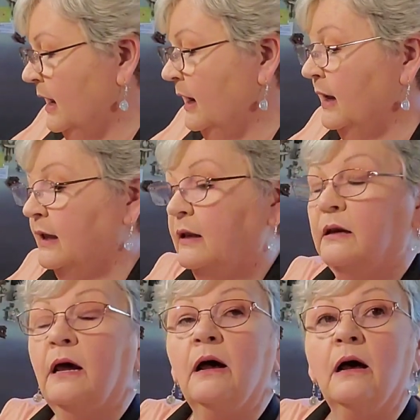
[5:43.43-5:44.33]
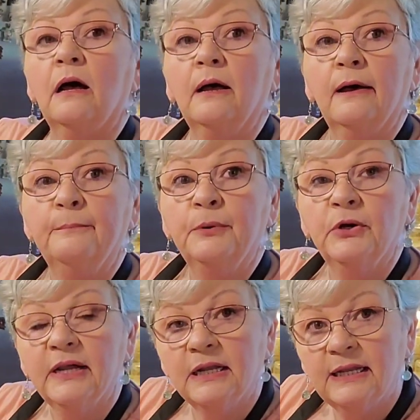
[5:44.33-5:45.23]
and
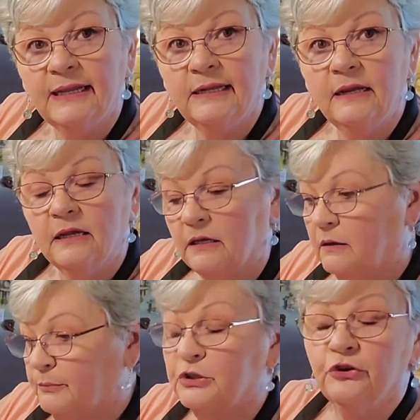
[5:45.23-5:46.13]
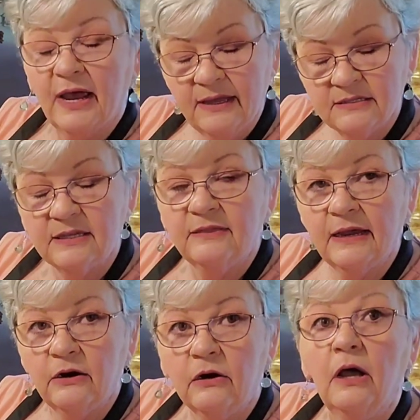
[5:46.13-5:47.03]
put your eggs in
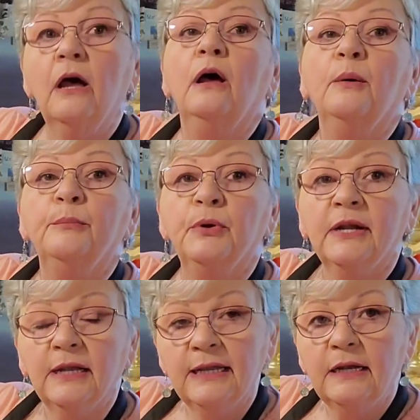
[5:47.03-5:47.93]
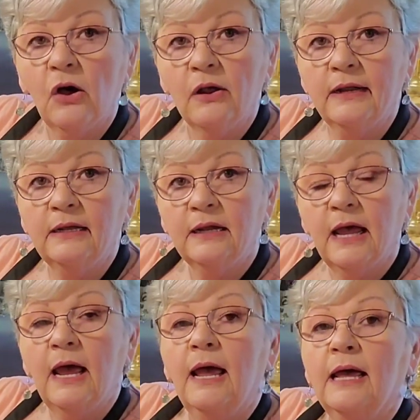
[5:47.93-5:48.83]
there, put a lid on it,
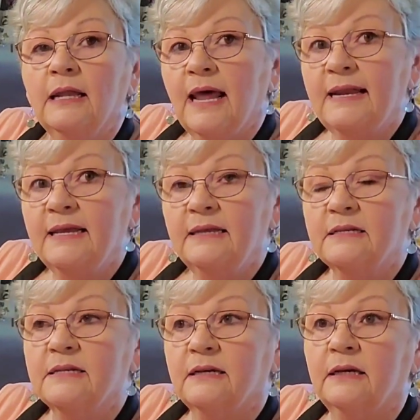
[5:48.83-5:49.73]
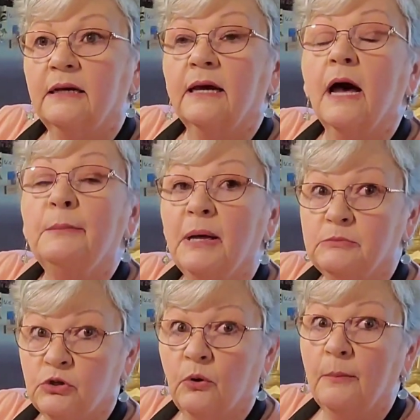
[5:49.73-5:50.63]
and let it come
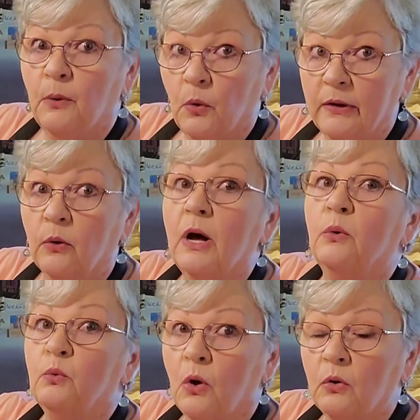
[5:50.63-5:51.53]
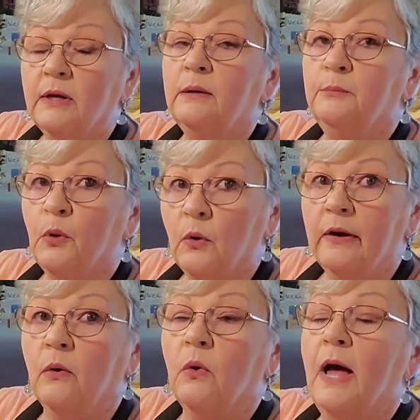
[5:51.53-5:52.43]
up to a boil, a rolling
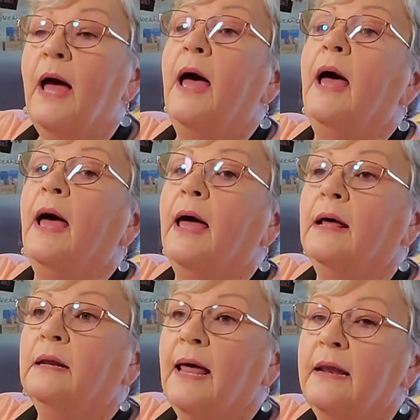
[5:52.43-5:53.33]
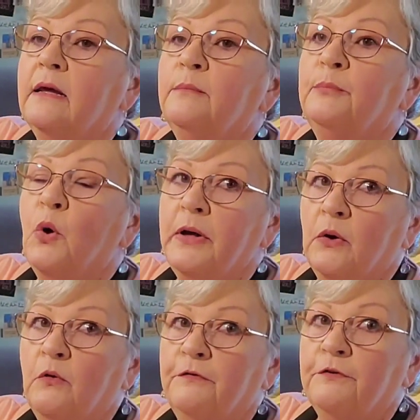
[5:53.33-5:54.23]
boil, and let it
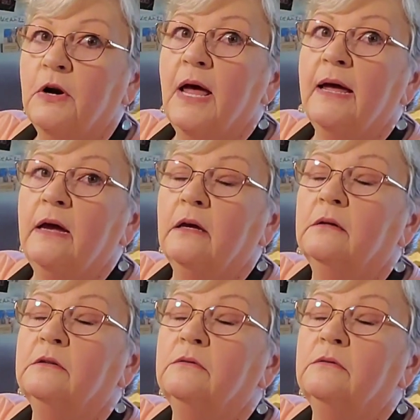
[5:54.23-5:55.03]
boil for like,